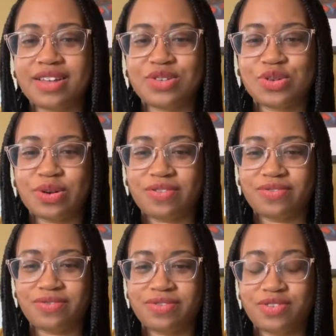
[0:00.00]
sort
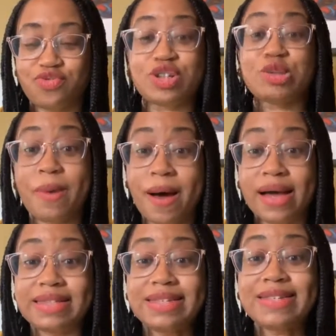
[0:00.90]
of
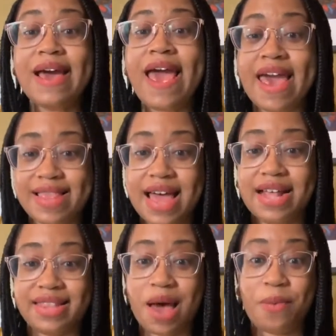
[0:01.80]
response.
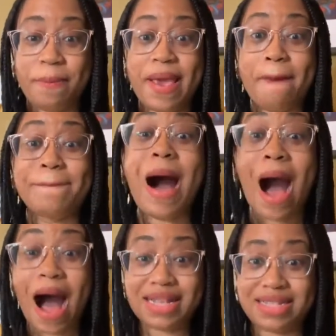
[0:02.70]
That would be a
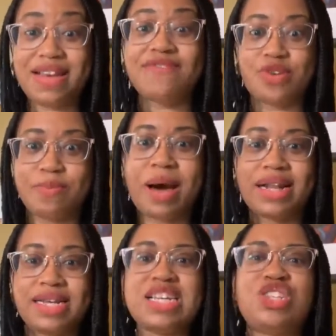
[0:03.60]
positive. Your
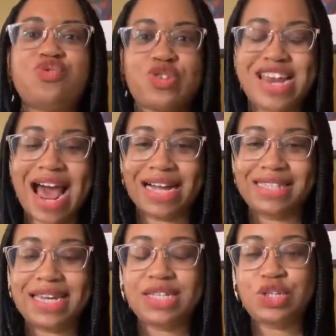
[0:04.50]
body is
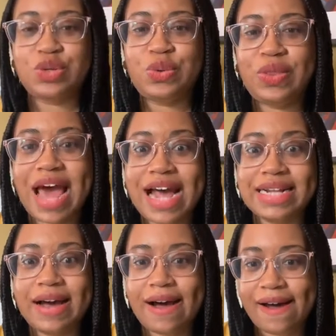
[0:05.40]
reacting to that
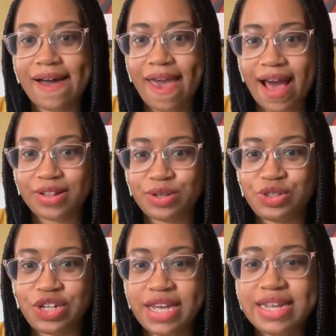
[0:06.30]

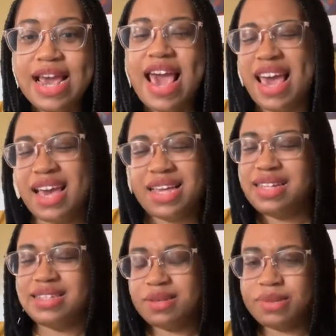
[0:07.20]
allergen.
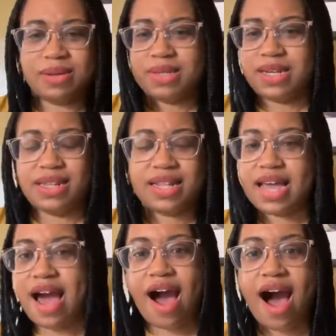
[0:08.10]
And sometimes it can look
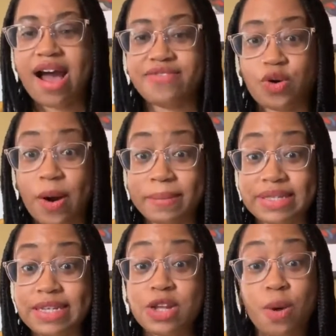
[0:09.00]
like a hive or a
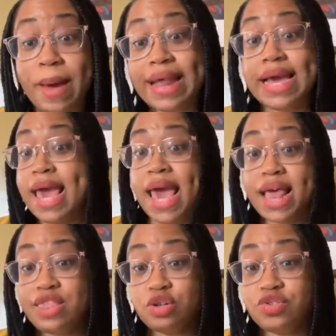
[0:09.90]
mosquito bite.
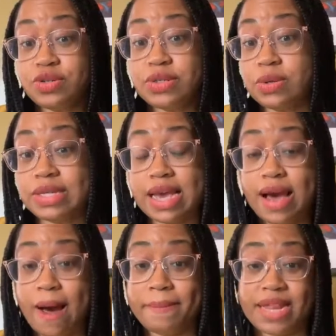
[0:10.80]
And those results can
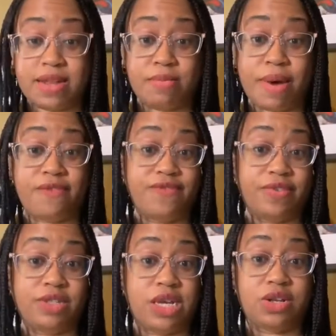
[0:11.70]
come in about
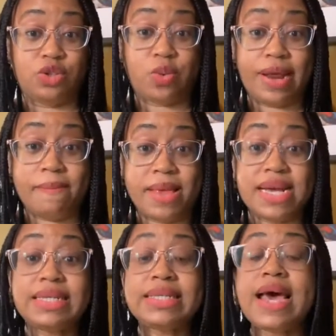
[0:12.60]
15 to 20
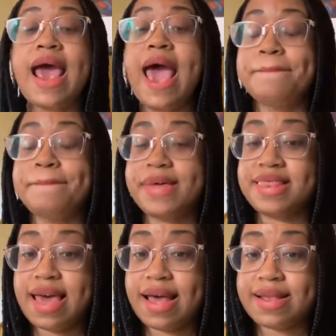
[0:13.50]
minutes. But
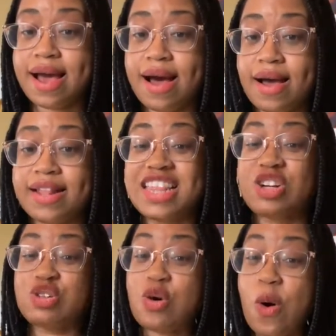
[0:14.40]
then
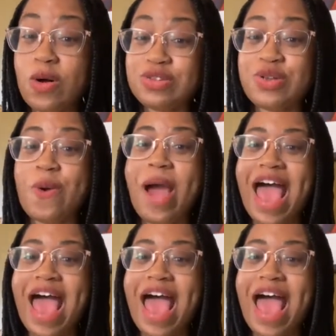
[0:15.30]
there's also